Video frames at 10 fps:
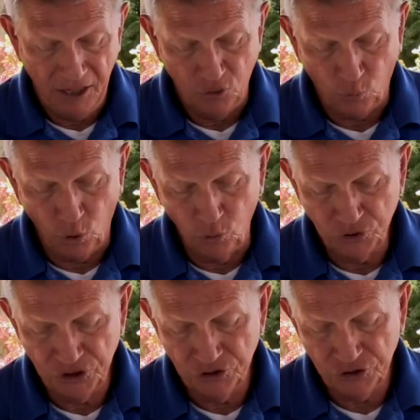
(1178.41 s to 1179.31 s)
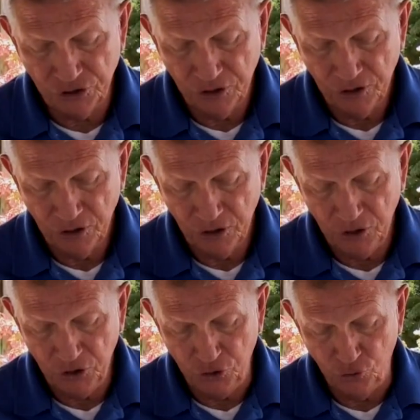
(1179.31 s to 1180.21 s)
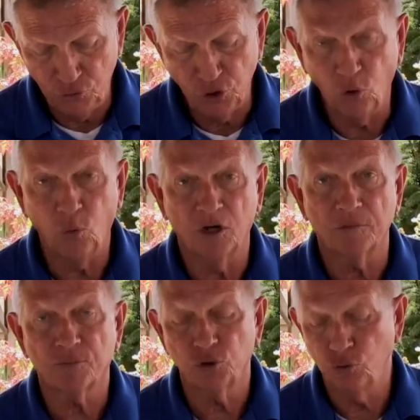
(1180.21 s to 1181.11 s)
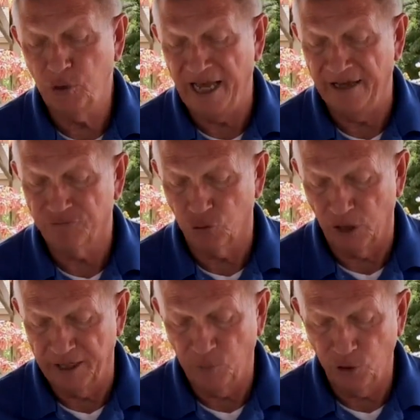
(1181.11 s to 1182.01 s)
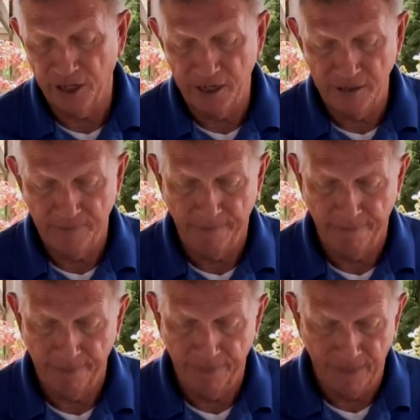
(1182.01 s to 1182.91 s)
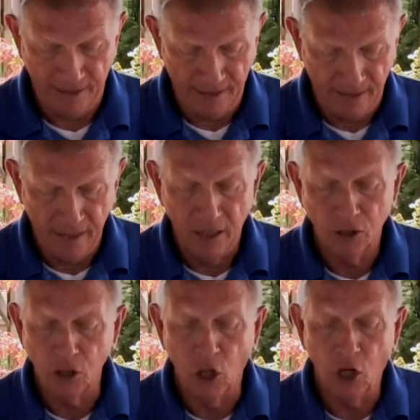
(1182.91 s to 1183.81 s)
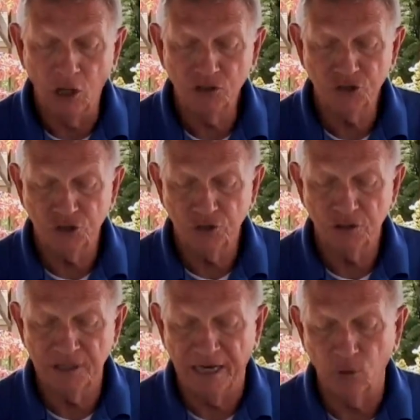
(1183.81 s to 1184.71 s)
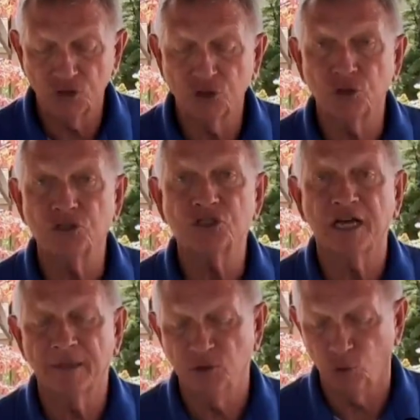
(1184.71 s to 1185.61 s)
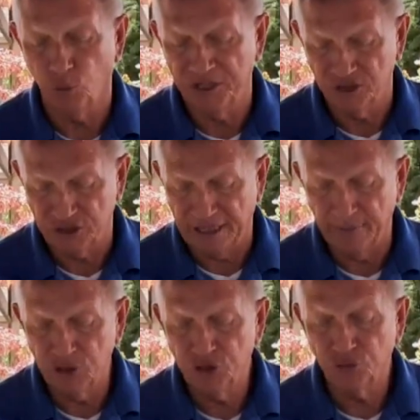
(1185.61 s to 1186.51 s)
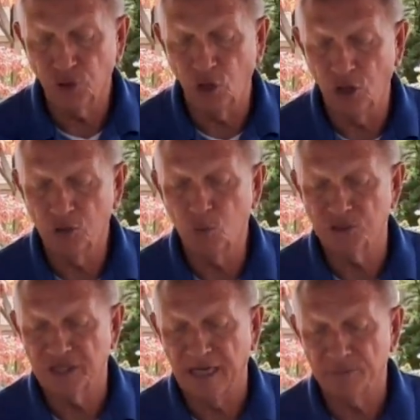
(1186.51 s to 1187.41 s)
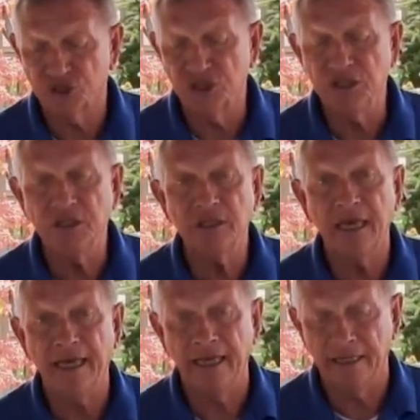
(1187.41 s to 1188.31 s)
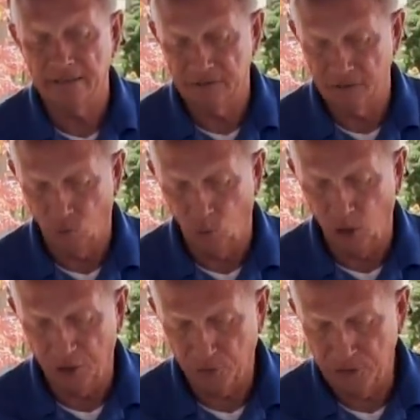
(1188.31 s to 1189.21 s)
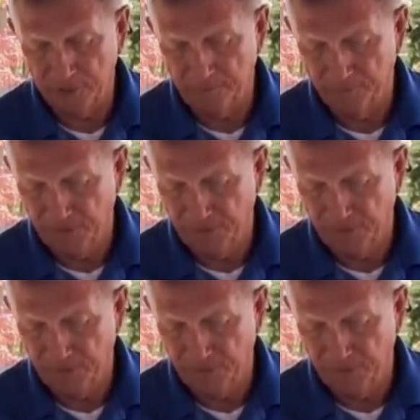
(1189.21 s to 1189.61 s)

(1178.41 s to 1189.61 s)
In roses, you don't want to prune after Labor Day. Lawns, now is a good time to reestablish your lawn with top seeding and watering.